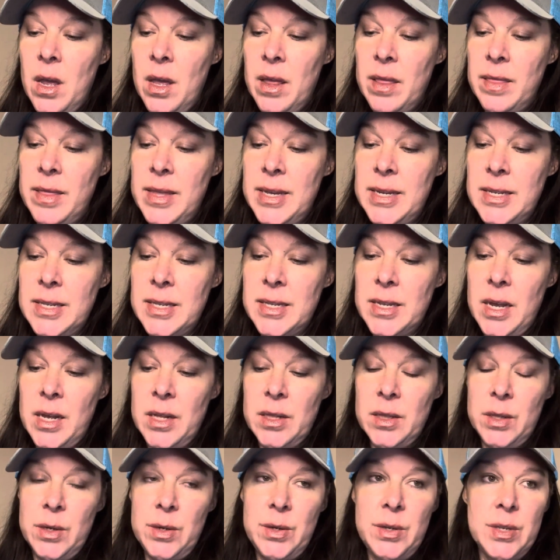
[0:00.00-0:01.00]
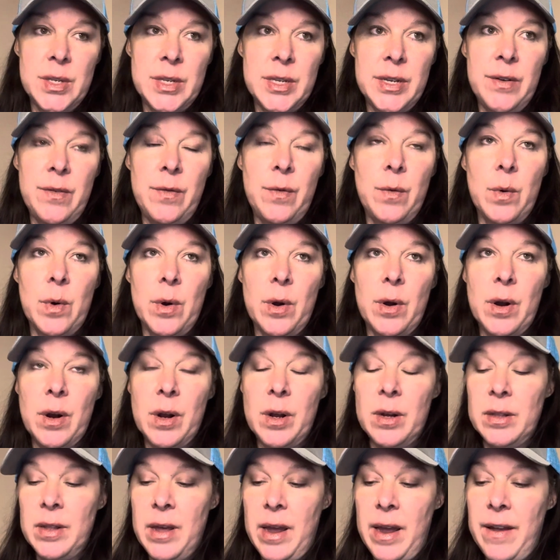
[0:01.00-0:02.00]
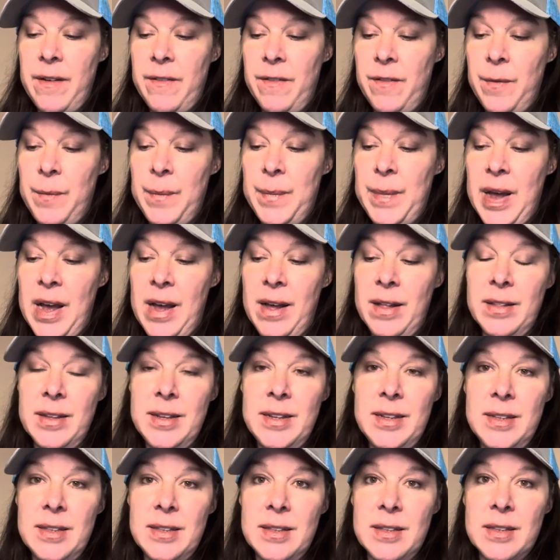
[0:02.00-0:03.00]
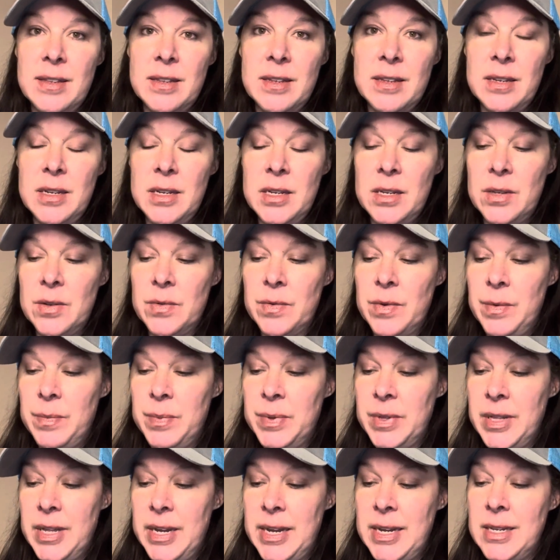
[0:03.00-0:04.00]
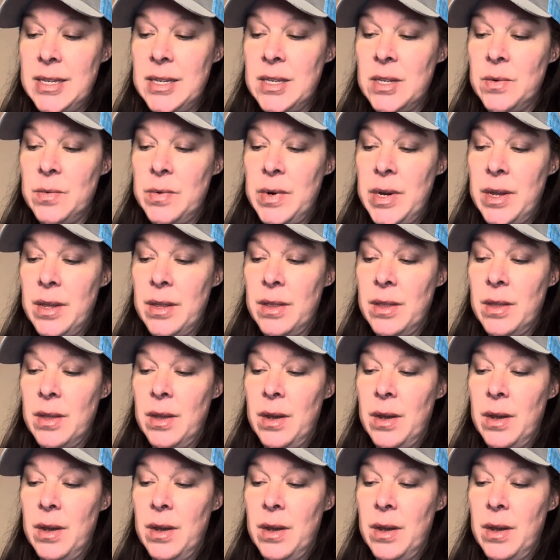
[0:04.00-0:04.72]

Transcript: this elusive work-life balance is replaced with